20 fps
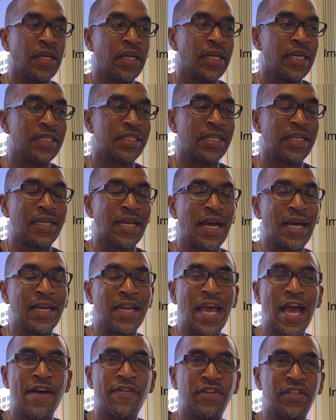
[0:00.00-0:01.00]
It's a
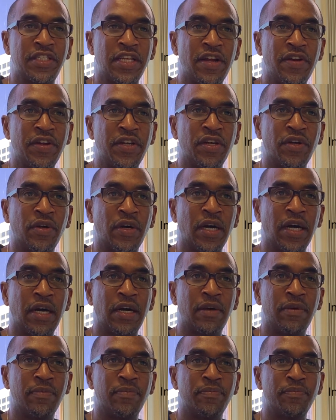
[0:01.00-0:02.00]

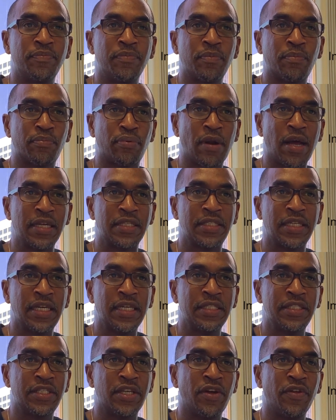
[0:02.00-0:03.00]
non-adversarial
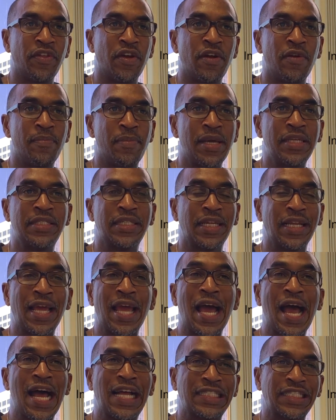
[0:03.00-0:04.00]
process, so they're basically
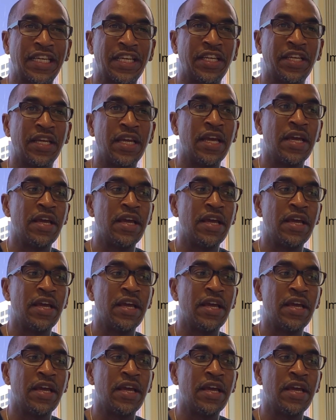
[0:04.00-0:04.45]
asking